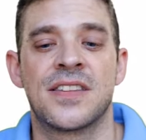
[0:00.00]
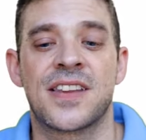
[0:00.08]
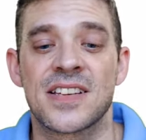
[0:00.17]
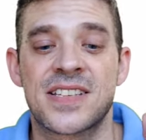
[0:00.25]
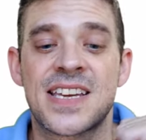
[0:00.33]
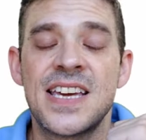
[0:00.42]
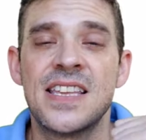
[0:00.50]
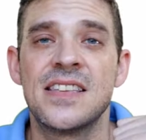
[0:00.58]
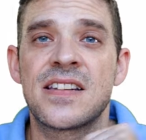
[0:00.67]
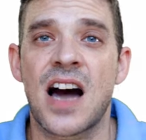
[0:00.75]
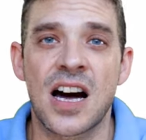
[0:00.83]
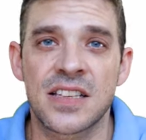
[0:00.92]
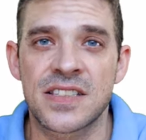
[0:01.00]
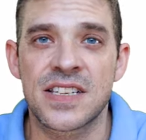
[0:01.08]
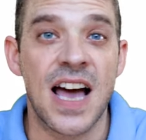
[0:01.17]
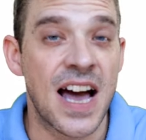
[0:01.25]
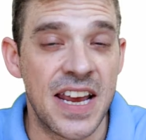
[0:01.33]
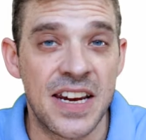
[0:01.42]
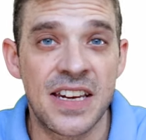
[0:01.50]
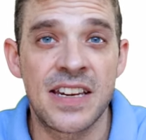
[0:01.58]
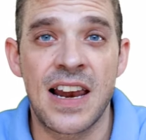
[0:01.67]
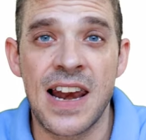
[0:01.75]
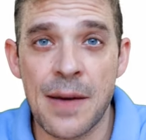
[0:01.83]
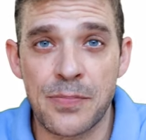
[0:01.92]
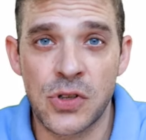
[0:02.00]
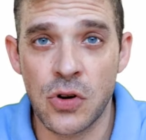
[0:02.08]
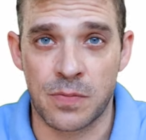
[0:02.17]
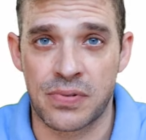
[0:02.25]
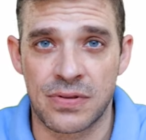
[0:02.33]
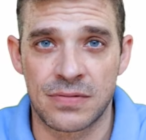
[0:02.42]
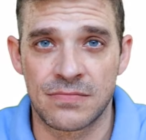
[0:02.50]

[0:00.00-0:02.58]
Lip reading: Das Kind hat einen Laptop.